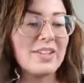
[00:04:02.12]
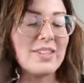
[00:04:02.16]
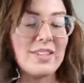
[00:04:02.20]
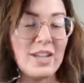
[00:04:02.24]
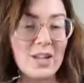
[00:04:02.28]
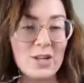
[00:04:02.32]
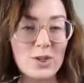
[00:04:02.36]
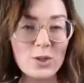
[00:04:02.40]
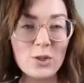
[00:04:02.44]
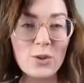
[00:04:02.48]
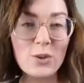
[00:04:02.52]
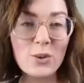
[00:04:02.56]

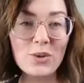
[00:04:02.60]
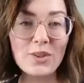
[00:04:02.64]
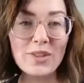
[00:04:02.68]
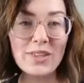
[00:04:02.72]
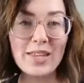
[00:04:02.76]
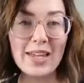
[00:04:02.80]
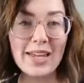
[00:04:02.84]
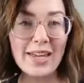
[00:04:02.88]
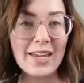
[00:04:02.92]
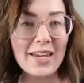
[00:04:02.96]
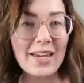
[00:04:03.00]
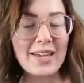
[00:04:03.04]
such a cool
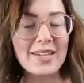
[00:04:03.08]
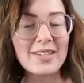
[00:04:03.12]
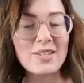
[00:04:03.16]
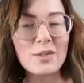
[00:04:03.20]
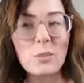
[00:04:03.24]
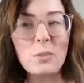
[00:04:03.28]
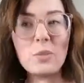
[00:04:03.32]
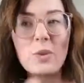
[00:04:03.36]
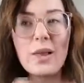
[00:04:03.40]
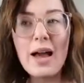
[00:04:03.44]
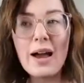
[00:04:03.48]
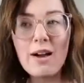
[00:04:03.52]
thing. It's
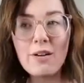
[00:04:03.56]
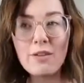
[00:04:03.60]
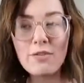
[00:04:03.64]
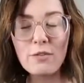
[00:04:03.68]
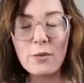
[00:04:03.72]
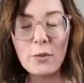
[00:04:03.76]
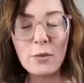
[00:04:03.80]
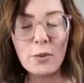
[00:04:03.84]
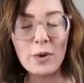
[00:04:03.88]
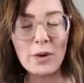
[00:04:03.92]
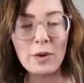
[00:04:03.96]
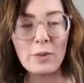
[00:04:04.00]
a
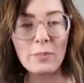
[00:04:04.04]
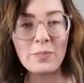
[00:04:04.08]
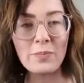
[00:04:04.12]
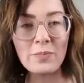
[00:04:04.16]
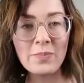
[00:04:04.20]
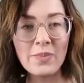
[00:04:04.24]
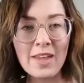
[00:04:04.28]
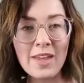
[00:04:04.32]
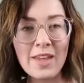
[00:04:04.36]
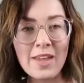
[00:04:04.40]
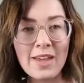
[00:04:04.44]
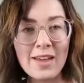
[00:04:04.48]
platform